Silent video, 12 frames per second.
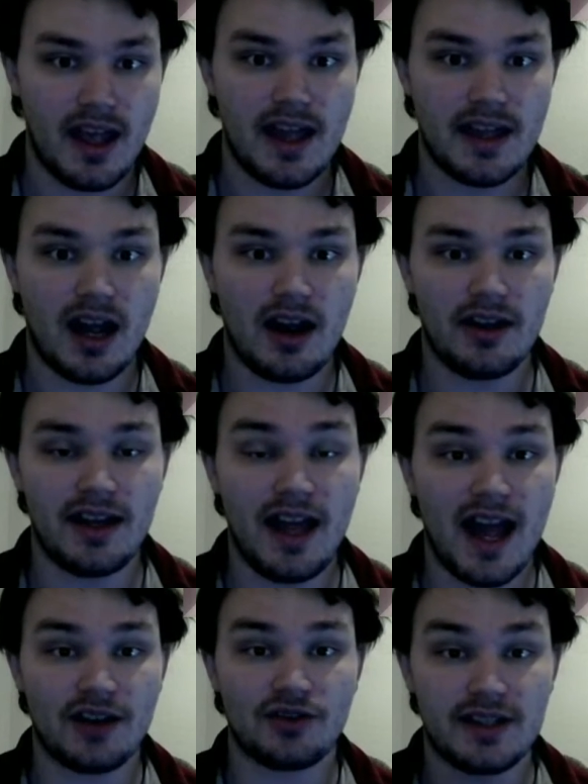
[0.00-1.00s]
Hikari
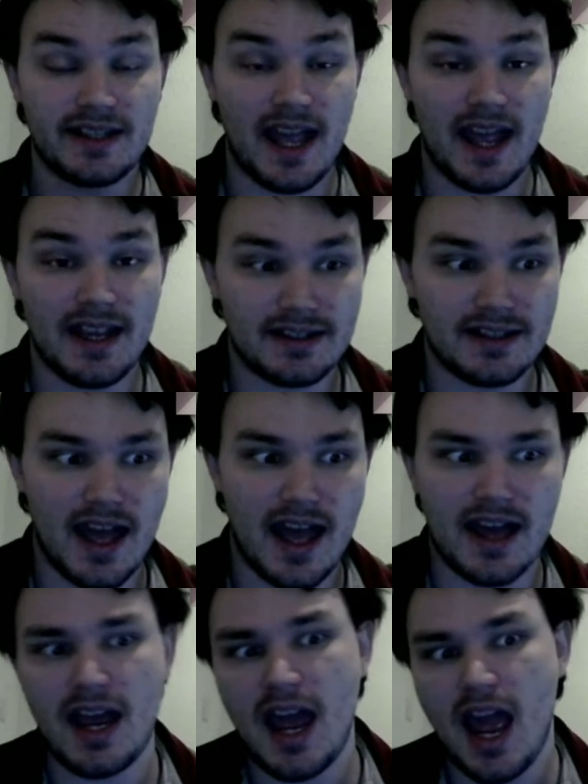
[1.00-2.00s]
actually takes the
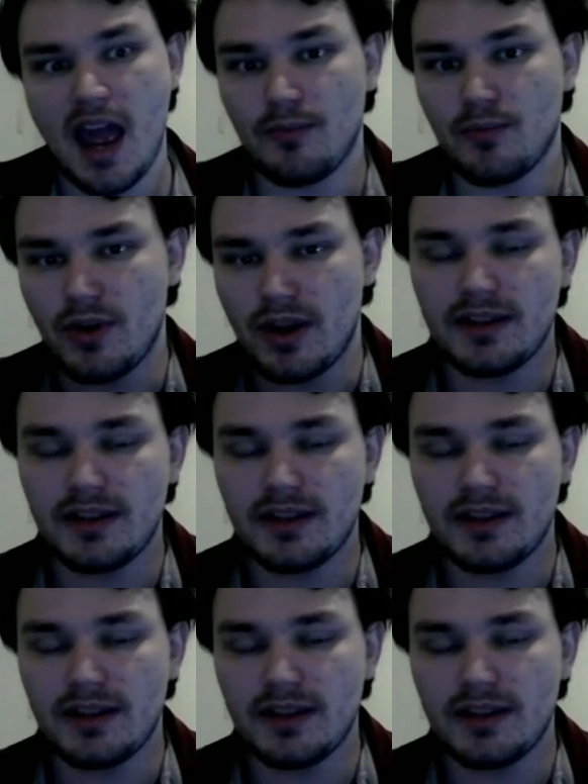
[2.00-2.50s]
head and